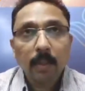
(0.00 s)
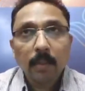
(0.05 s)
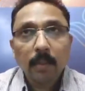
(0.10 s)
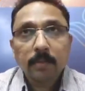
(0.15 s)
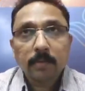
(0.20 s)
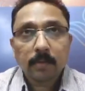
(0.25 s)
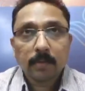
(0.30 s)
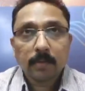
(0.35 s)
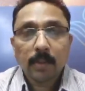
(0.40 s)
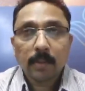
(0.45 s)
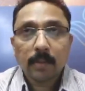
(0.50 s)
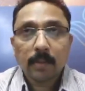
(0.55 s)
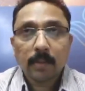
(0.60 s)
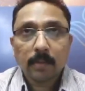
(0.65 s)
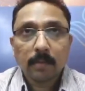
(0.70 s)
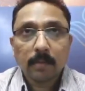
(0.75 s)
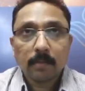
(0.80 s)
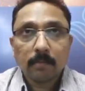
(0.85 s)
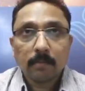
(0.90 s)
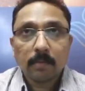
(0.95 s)
so that
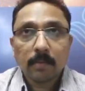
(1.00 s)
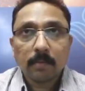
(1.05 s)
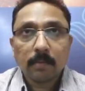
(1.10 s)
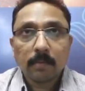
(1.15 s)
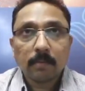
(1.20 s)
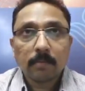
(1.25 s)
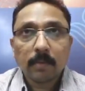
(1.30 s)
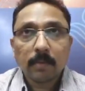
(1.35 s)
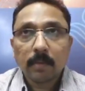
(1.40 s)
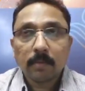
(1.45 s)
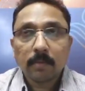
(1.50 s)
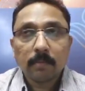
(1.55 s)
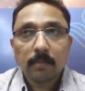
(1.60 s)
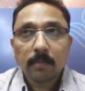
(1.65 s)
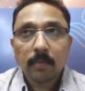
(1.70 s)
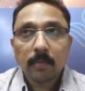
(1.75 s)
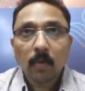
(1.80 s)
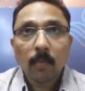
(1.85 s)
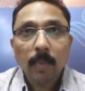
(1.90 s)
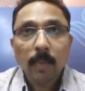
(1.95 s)

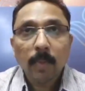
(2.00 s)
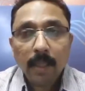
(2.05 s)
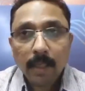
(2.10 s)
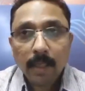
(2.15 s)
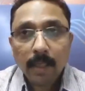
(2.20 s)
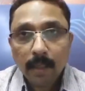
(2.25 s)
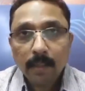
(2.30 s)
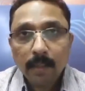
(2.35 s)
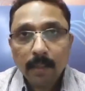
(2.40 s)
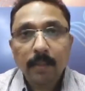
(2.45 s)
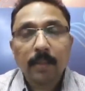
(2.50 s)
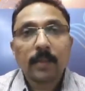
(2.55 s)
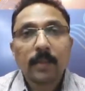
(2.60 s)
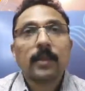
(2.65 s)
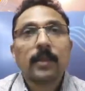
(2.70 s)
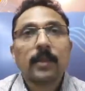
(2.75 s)
nobody can